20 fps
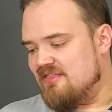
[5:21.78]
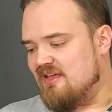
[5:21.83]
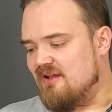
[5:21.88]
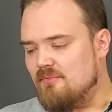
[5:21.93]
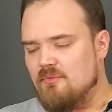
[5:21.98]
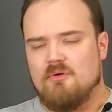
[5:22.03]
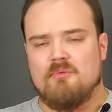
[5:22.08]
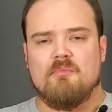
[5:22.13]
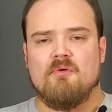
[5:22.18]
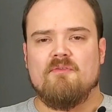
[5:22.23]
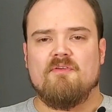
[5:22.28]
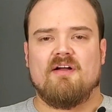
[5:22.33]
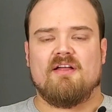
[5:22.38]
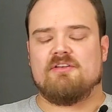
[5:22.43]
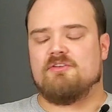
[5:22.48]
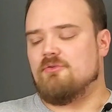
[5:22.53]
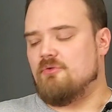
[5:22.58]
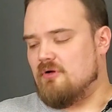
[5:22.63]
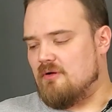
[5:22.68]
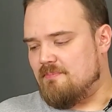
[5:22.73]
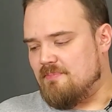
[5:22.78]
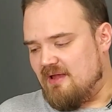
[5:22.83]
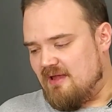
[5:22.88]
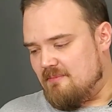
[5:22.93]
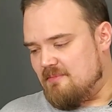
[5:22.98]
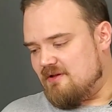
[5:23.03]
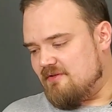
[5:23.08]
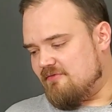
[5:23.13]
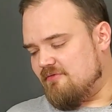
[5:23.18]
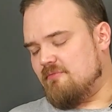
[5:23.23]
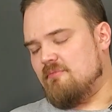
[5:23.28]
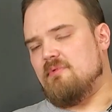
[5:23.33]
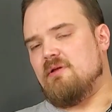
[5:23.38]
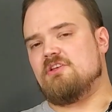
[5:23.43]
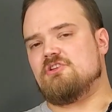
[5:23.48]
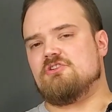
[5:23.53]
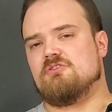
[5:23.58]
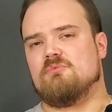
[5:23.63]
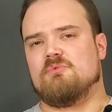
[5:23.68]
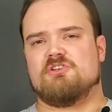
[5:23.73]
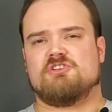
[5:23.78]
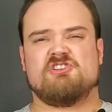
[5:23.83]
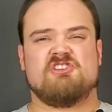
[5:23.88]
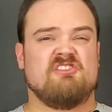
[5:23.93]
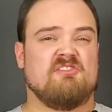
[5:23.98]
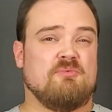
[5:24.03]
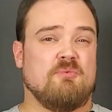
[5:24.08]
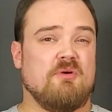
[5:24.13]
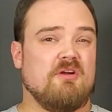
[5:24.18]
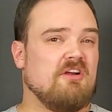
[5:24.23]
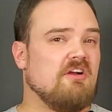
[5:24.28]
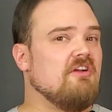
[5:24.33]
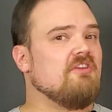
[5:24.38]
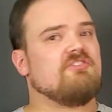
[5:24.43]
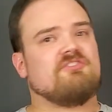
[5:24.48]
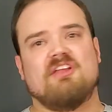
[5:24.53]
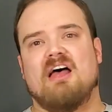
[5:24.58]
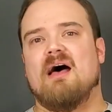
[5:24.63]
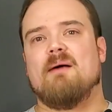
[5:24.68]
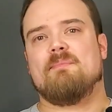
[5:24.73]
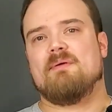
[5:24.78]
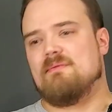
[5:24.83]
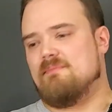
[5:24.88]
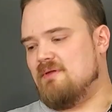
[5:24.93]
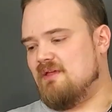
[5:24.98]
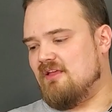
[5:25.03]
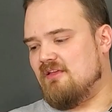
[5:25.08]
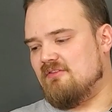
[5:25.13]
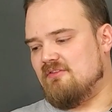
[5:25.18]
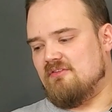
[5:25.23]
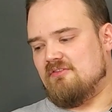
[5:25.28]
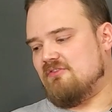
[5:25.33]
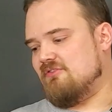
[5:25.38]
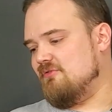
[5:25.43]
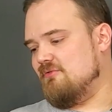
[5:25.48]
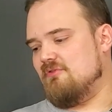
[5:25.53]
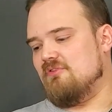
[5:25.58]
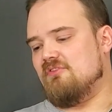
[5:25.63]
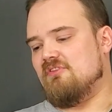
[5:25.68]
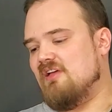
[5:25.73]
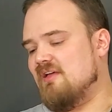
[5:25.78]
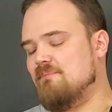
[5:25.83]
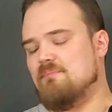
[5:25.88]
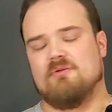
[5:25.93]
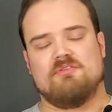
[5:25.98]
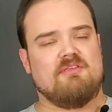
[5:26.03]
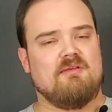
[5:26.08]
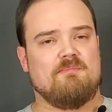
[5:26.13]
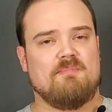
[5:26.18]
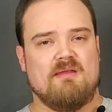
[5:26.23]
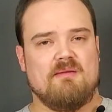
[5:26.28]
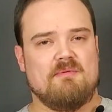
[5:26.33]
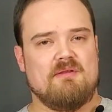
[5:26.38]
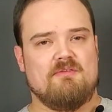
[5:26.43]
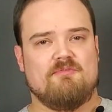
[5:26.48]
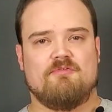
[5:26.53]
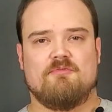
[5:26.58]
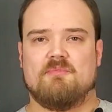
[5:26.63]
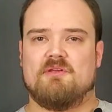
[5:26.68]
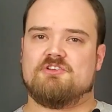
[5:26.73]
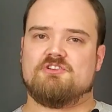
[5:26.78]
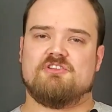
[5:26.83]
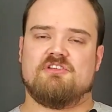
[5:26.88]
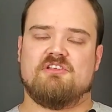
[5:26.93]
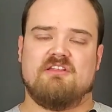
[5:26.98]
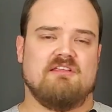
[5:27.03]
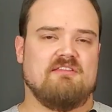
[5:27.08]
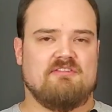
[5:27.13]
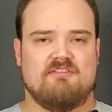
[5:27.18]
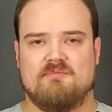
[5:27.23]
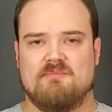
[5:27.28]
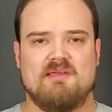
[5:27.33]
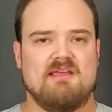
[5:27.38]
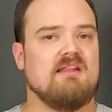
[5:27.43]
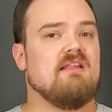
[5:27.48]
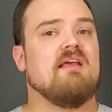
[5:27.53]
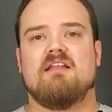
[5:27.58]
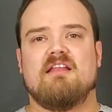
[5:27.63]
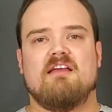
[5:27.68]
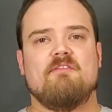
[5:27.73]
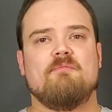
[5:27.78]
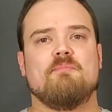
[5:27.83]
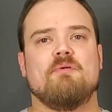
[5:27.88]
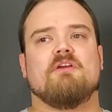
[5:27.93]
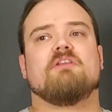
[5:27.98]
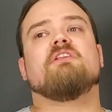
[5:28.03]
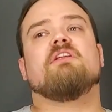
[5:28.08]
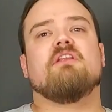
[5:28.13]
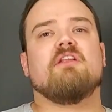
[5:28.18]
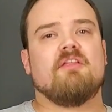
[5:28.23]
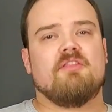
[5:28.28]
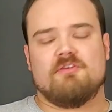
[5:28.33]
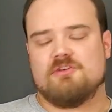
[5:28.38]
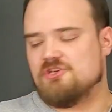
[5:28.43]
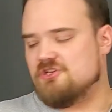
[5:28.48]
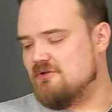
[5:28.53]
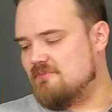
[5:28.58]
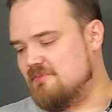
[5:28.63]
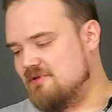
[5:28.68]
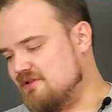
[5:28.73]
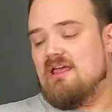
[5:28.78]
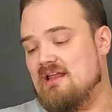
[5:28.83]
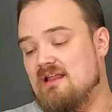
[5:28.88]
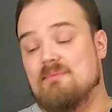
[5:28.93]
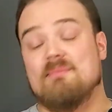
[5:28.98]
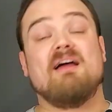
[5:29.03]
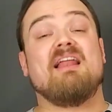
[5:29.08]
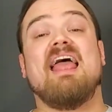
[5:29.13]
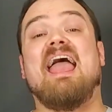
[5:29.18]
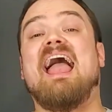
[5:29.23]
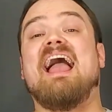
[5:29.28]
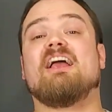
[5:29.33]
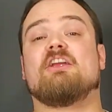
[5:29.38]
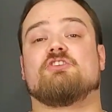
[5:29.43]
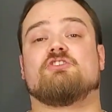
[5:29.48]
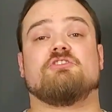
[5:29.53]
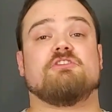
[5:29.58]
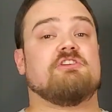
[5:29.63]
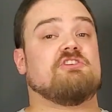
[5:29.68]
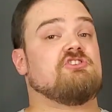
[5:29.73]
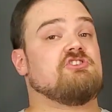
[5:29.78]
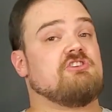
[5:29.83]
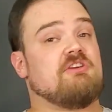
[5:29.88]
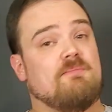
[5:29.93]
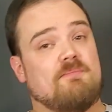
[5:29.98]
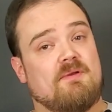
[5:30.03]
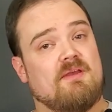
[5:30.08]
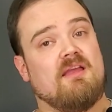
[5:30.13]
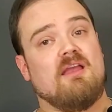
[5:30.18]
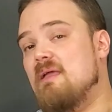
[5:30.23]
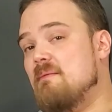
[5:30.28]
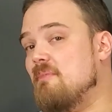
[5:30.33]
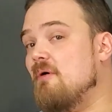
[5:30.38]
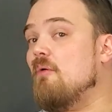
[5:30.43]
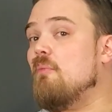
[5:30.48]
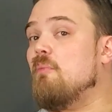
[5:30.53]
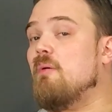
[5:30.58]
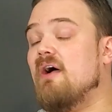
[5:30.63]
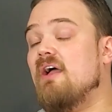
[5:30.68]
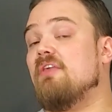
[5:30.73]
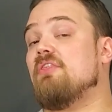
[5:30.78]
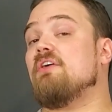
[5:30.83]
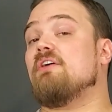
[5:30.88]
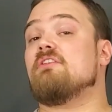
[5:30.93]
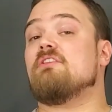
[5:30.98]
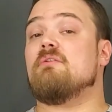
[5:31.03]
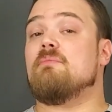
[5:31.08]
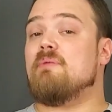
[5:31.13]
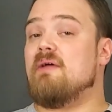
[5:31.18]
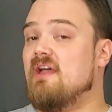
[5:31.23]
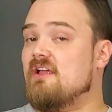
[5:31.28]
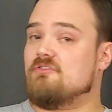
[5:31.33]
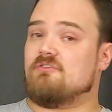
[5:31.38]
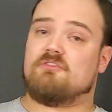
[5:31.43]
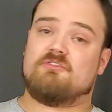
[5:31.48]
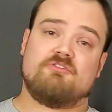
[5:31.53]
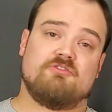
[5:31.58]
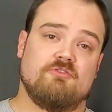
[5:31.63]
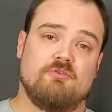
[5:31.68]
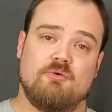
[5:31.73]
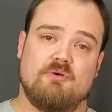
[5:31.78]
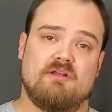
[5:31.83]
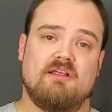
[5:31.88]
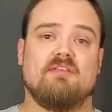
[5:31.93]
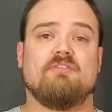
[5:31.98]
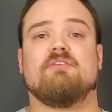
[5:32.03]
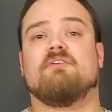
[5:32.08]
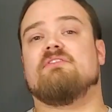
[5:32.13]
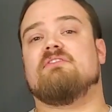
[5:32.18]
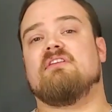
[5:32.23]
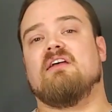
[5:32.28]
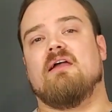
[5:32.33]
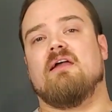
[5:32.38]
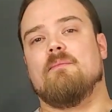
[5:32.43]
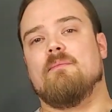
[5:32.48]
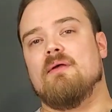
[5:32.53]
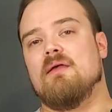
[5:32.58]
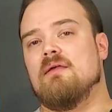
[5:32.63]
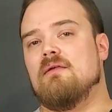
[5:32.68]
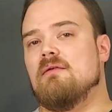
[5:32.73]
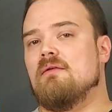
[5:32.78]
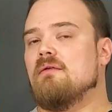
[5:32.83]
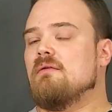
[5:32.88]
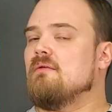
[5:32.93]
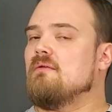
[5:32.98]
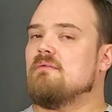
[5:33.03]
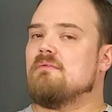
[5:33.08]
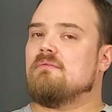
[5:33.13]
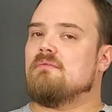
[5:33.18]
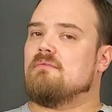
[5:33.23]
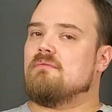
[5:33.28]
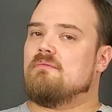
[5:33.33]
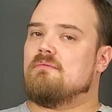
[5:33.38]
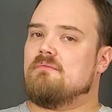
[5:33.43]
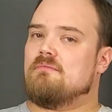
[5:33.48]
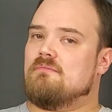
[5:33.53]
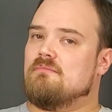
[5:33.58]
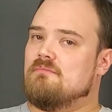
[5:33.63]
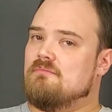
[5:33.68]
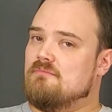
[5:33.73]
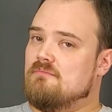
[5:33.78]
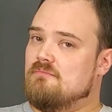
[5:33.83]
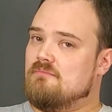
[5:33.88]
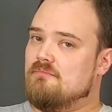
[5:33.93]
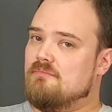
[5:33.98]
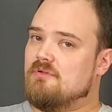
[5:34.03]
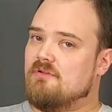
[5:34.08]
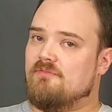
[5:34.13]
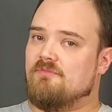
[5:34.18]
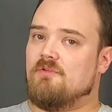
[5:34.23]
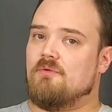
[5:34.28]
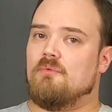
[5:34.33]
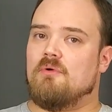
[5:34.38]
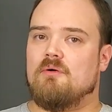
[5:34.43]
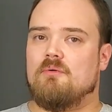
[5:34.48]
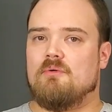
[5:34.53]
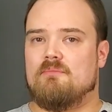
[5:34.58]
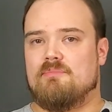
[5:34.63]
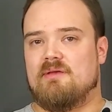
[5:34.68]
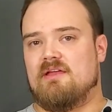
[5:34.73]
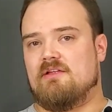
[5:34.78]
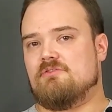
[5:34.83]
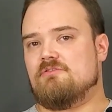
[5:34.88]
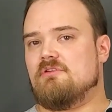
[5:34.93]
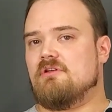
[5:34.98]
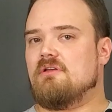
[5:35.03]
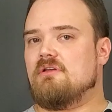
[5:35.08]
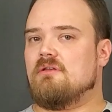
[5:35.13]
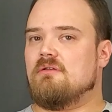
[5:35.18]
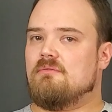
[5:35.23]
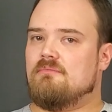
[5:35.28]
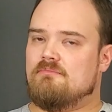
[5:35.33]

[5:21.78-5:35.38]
Then we'll move on to our payment information, which is where I'll stop it because as soon as I put the payment information and hit submit, and I've booked another shipment and I'm not actually shipping shipping a ball python to Patrick Stewart at this time. But if you want one, Patrick,